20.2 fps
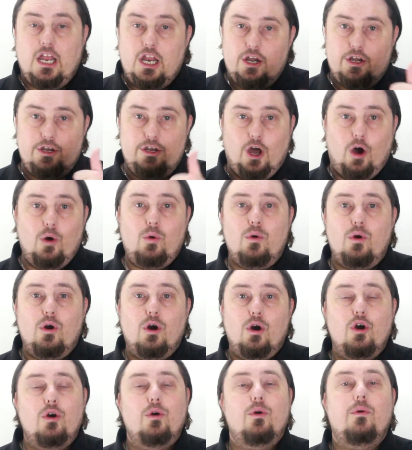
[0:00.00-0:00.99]
know
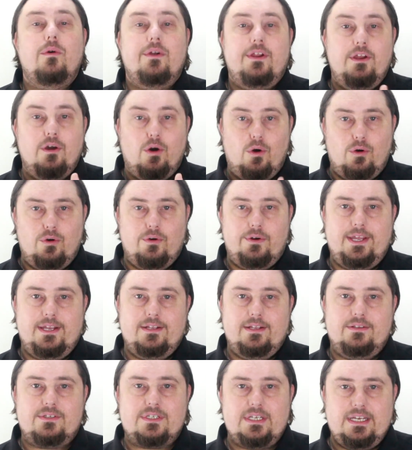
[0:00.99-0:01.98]
who your
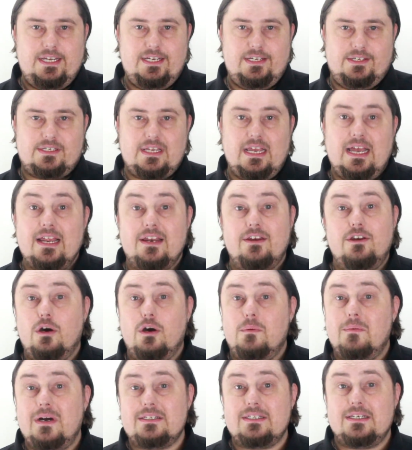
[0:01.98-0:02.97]
audience is, and no
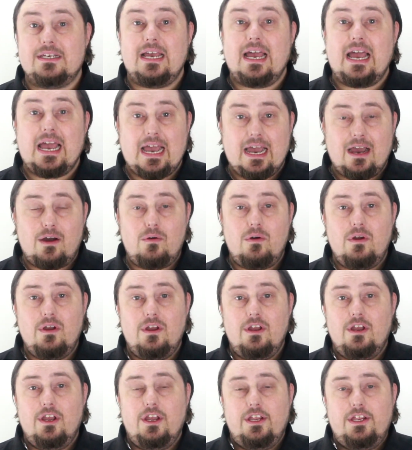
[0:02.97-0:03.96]
matter how
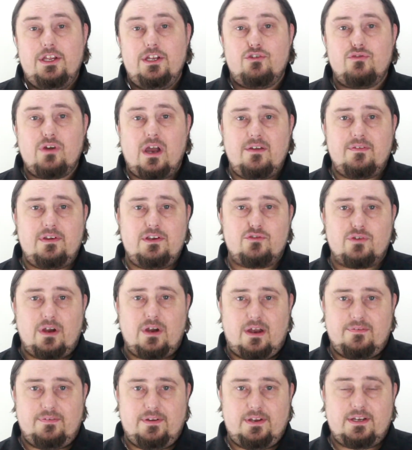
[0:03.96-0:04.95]
you're driving
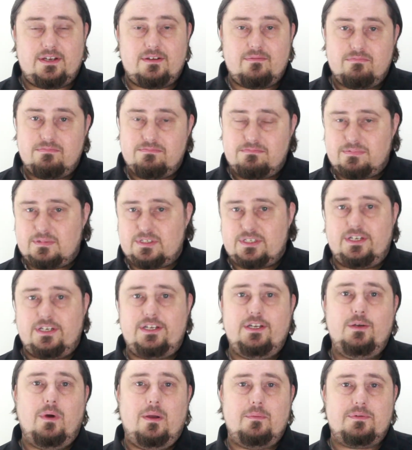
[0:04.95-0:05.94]
traffic to
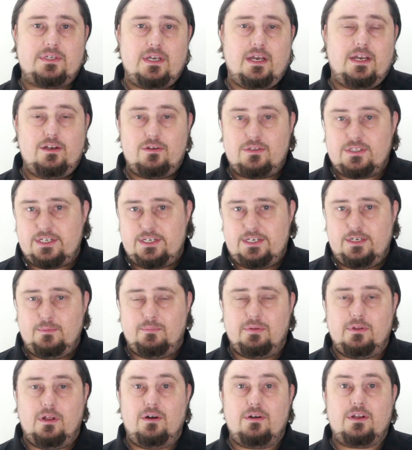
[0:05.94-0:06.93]
your website or to your
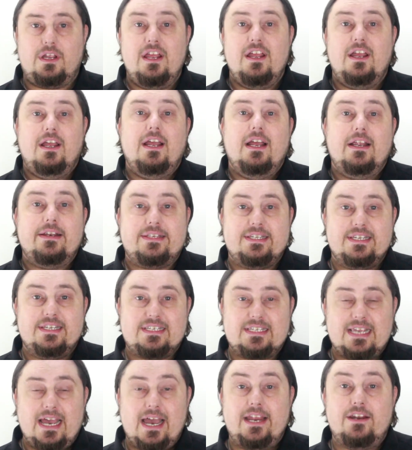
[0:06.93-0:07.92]
blog,
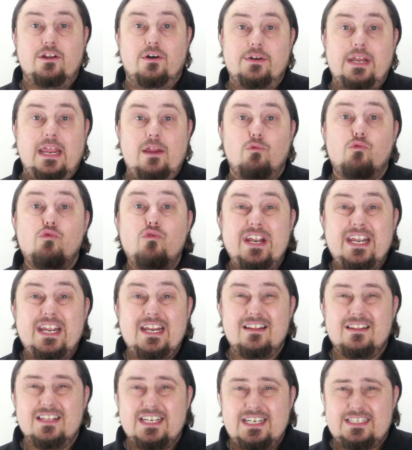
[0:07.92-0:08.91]
decide on a
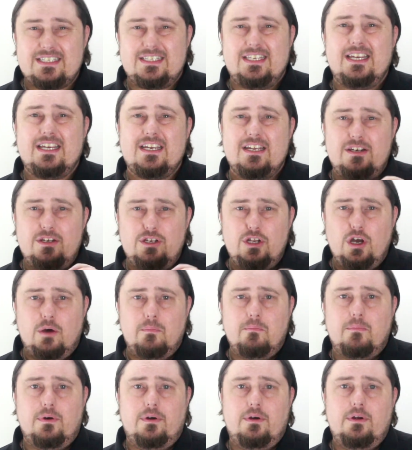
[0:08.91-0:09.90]
realistic
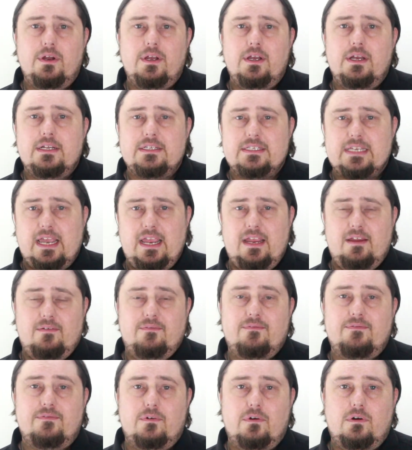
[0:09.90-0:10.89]
number to aim
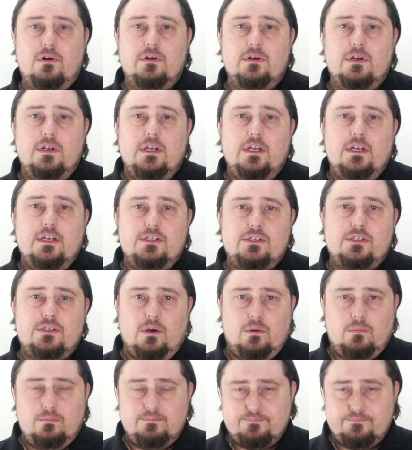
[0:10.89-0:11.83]
for. So